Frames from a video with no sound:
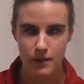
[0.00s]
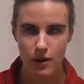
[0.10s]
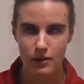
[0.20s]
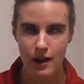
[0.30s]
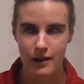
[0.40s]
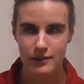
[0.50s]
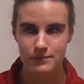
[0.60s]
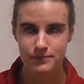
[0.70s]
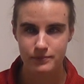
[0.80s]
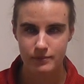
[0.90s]

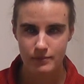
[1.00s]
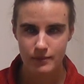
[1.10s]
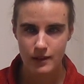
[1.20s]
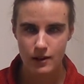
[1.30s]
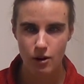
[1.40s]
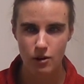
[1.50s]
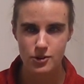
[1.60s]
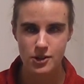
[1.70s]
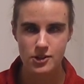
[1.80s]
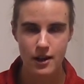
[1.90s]
online
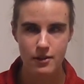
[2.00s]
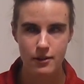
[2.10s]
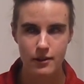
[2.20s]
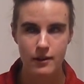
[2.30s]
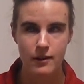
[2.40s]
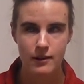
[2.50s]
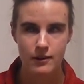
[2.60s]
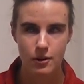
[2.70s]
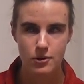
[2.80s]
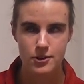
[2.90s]
courses and the
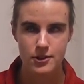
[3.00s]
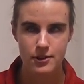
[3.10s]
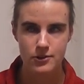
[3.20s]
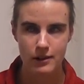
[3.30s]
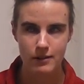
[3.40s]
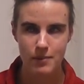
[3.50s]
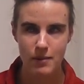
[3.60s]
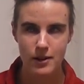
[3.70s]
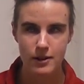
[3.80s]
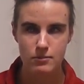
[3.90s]
courses in the Czech
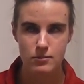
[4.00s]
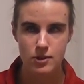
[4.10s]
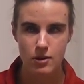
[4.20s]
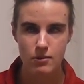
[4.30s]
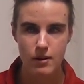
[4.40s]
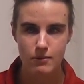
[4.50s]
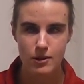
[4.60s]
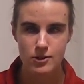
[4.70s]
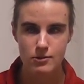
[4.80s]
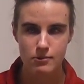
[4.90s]
Republic. So it
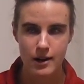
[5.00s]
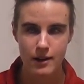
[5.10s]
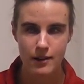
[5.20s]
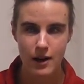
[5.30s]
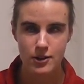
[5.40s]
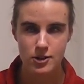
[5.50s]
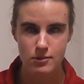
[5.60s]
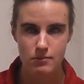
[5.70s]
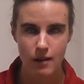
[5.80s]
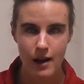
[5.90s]
was really
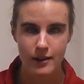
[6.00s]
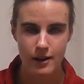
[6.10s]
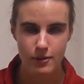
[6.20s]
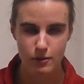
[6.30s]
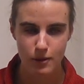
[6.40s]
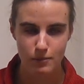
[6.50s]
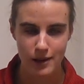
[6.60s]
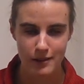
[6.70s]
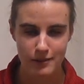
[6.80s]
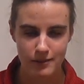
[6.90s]
nice. I cannot
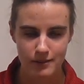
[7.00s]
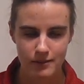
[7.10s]
complain.